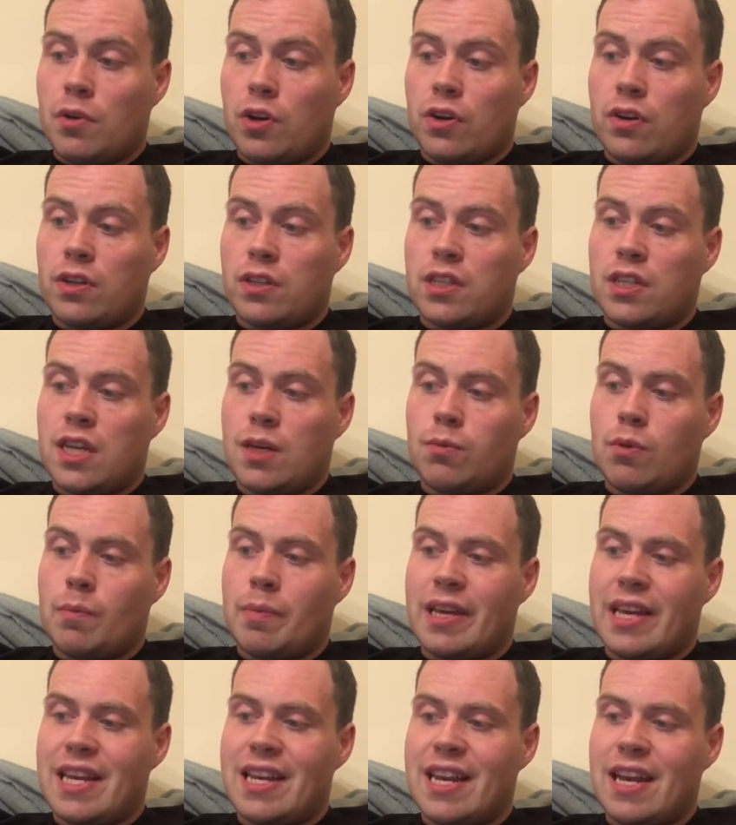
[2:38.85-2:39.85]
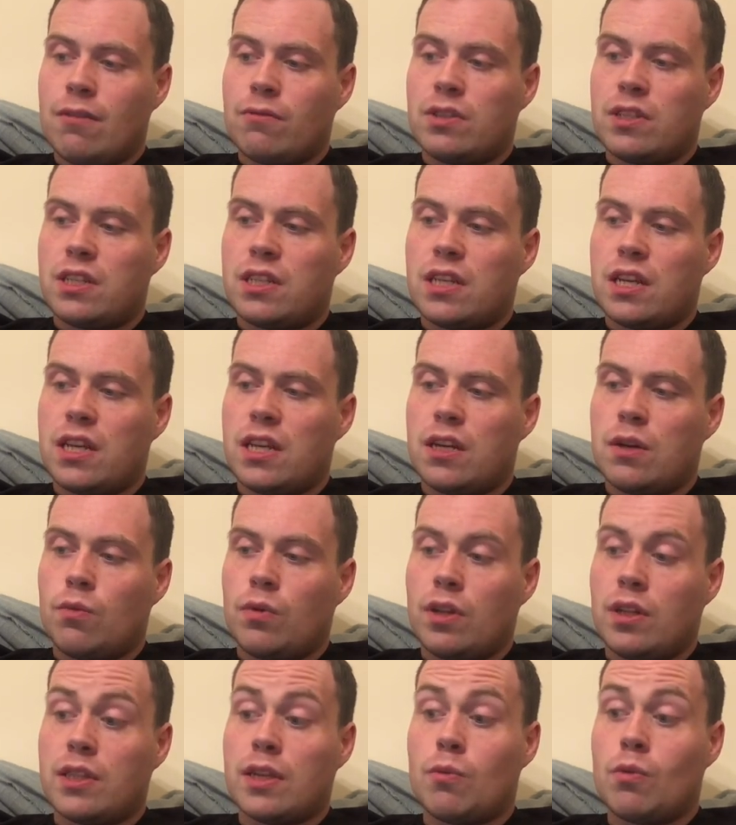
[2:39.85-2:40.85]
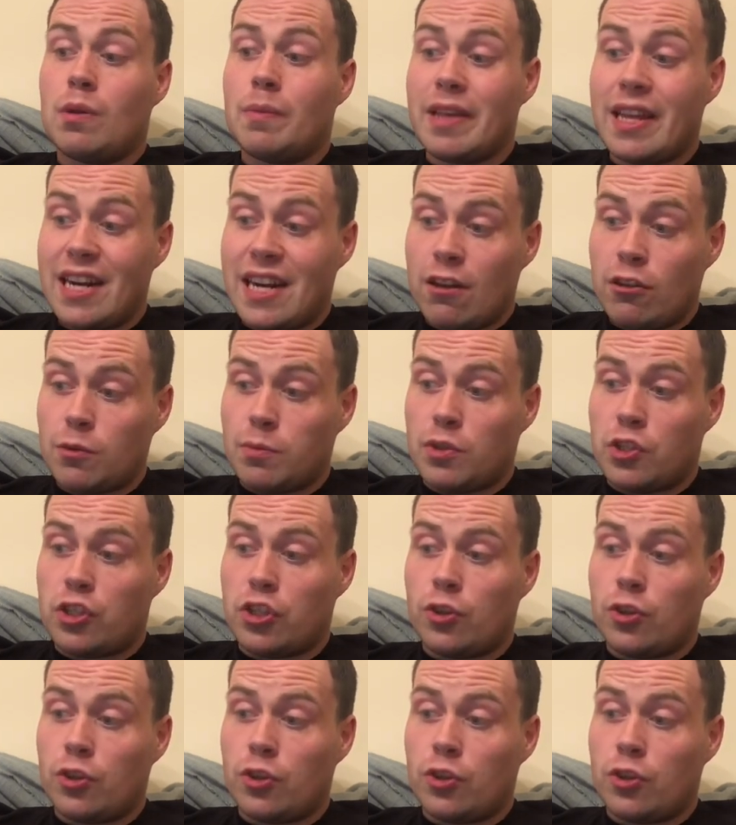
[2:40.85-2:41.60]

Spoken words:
Hearn said there will be an announcement